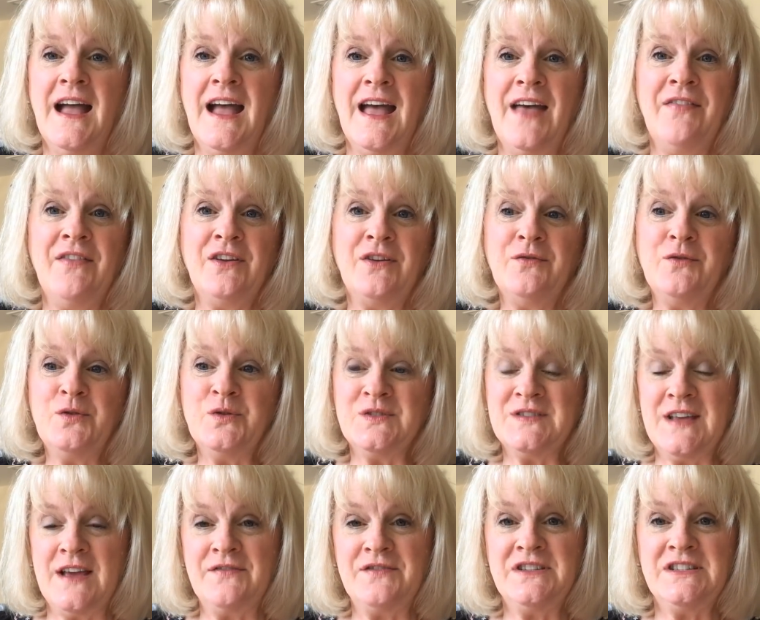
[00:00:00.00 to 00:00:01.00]
then of
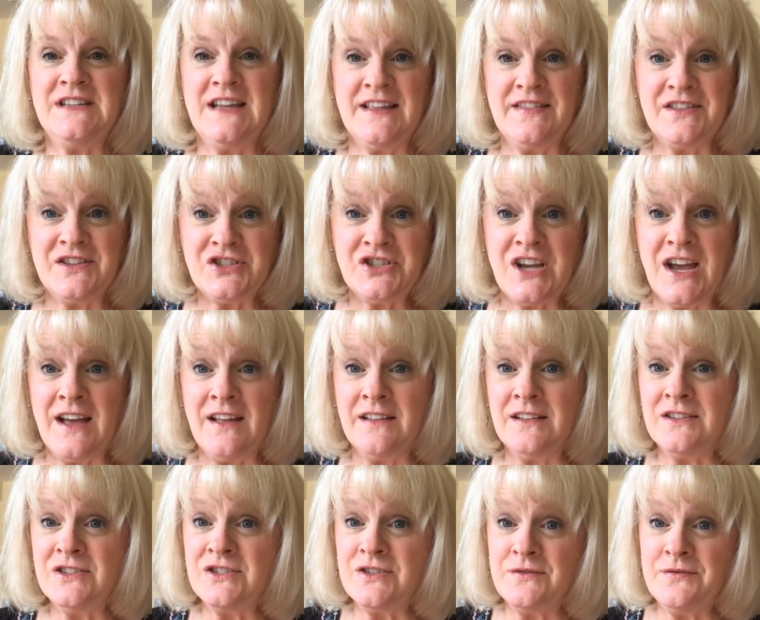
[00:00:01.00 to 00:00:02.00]
course I have to take the
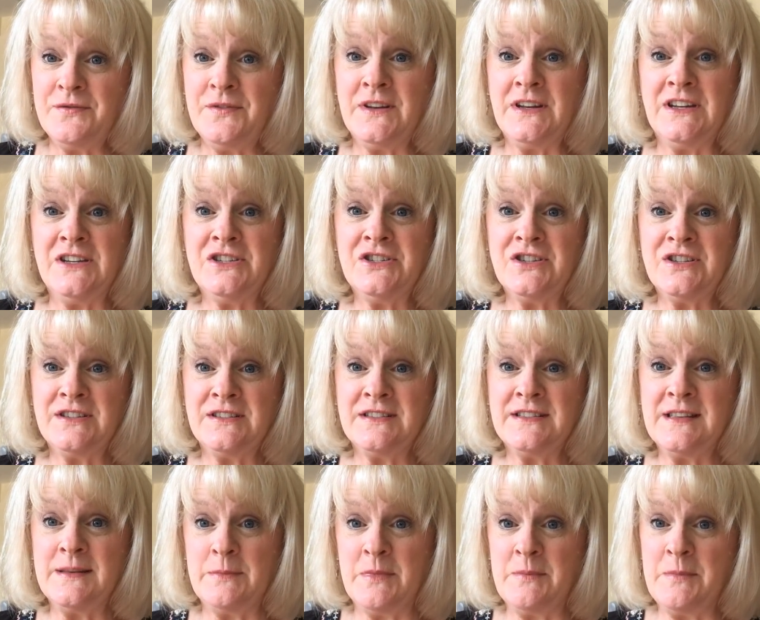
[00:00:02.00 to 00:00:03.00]
challenge of finish
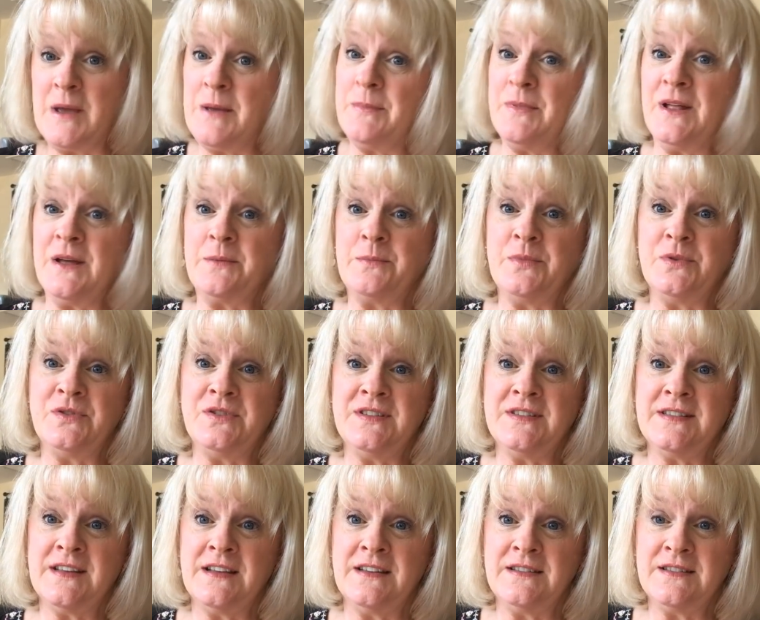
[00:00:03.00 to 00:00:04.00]
some of my Blackbird
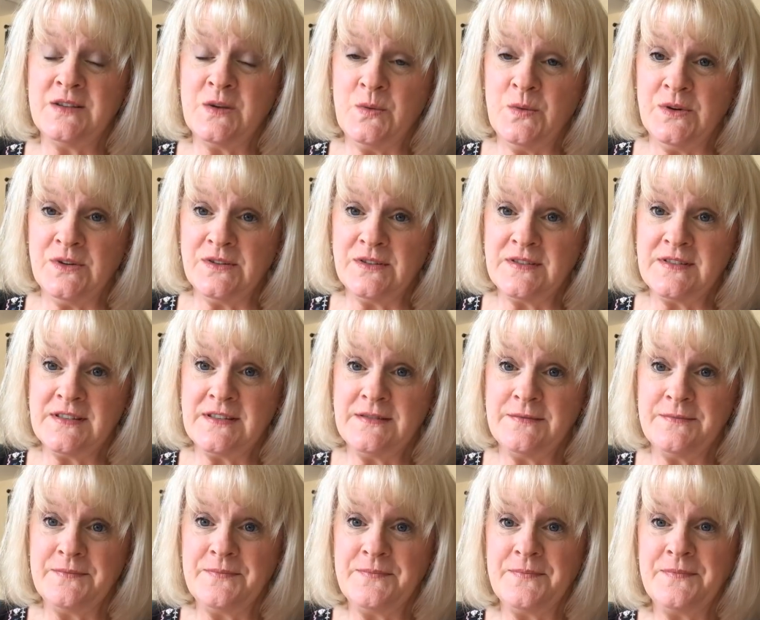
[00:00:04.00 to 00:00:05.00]
Designs quilts.
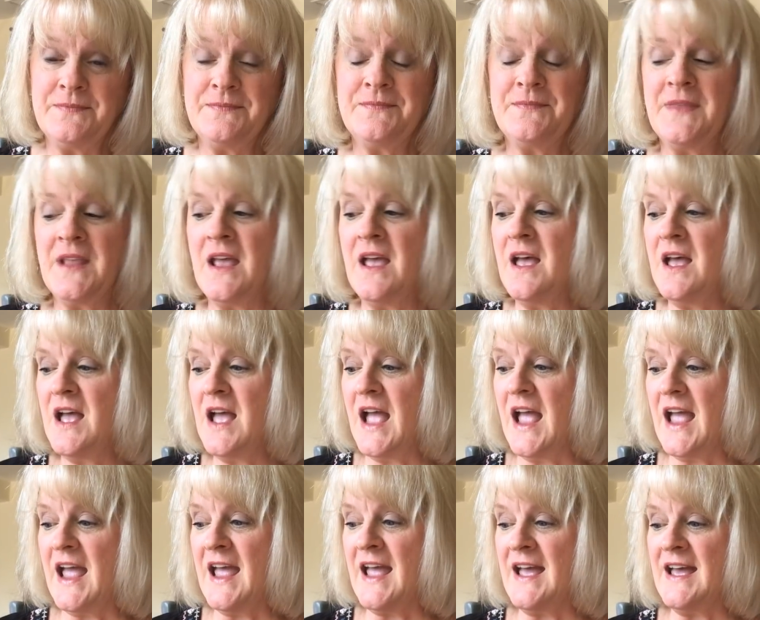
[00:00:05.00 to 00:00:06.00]

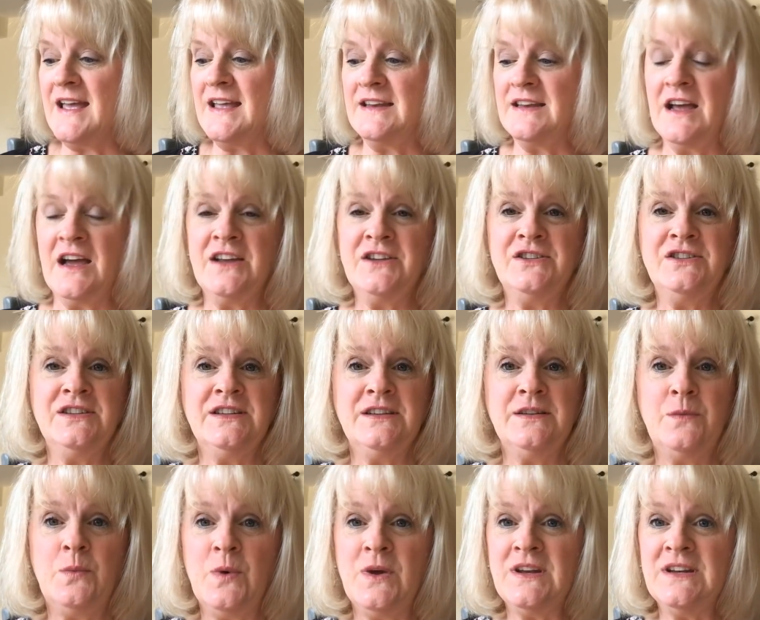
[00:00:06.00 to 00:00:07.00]
And I
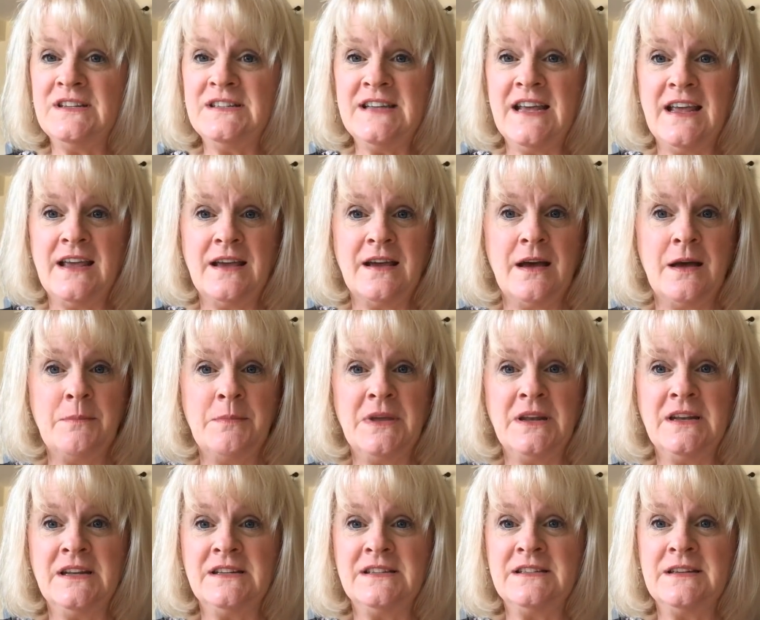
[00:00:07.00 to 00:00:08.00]
did want to take a
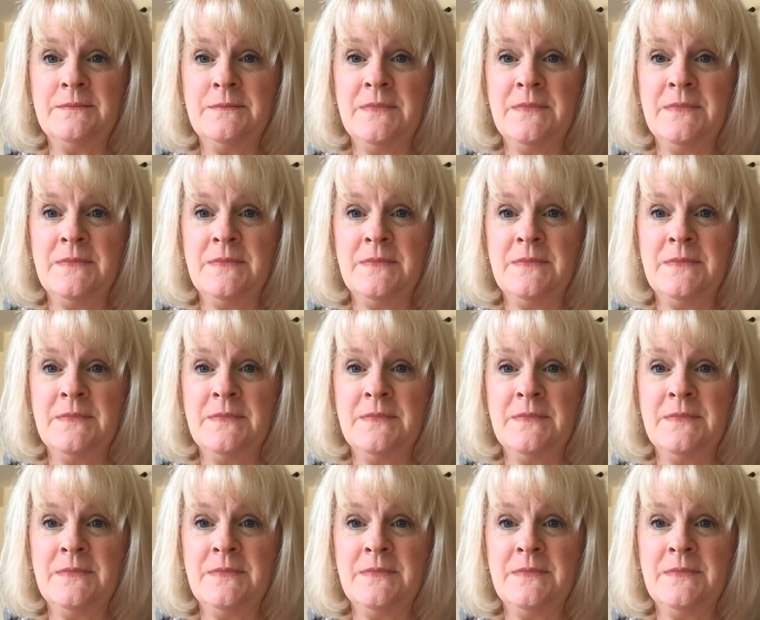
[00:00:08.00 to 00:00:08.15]
minute to